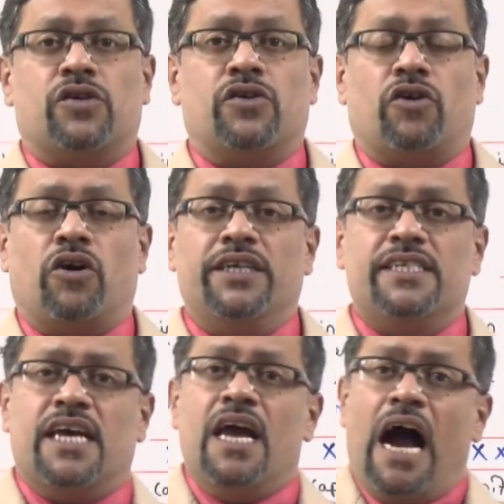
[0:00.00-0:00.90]
on
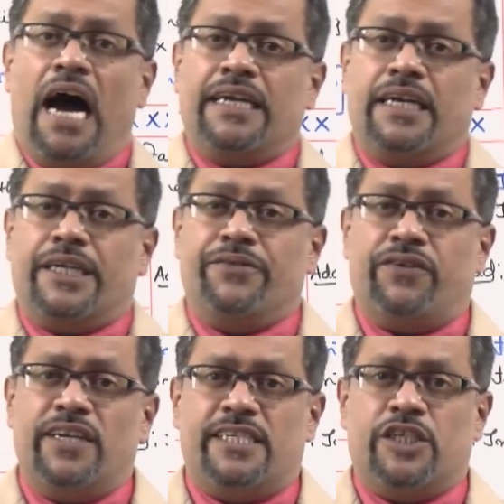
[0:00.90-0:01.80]
drawings under
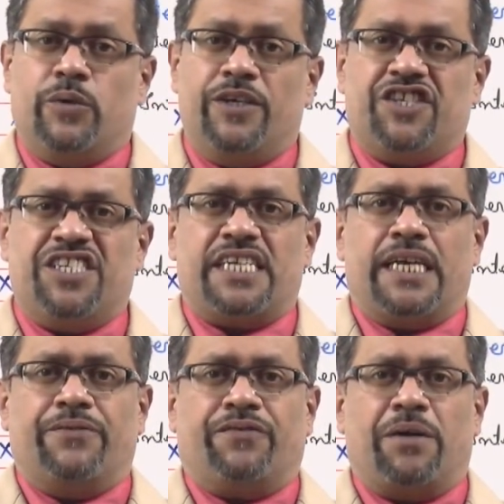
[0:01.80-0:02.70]
different situations and
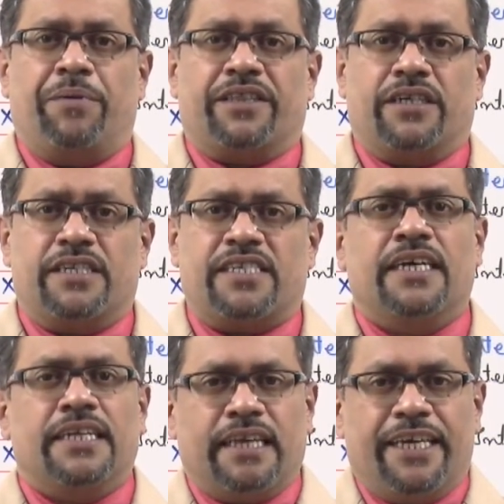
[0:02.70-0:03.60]
different methods.
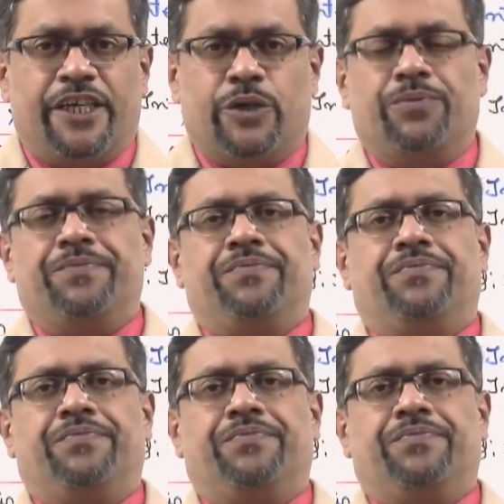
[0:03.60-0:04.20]
Thank you.